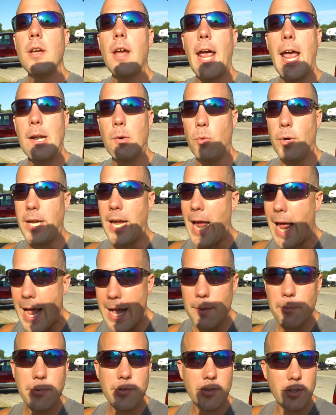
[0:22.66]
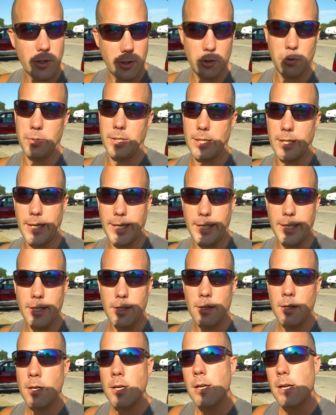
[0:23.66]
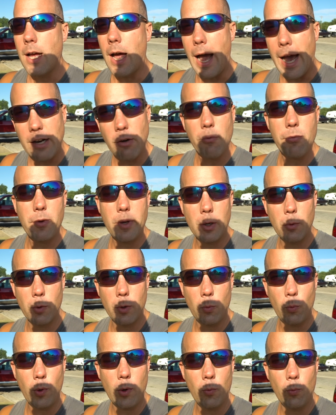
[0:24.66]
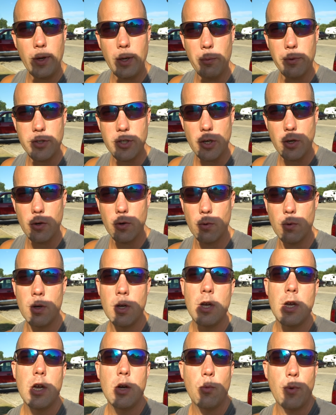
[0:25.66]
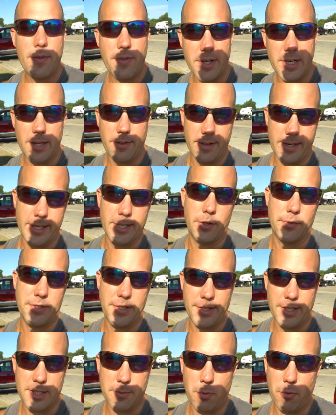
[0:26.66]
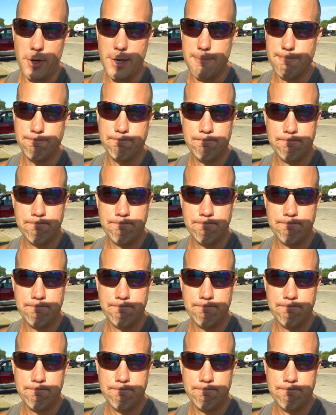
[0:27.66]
and we absolutely like it. I don't think we would tow with anything else at this point.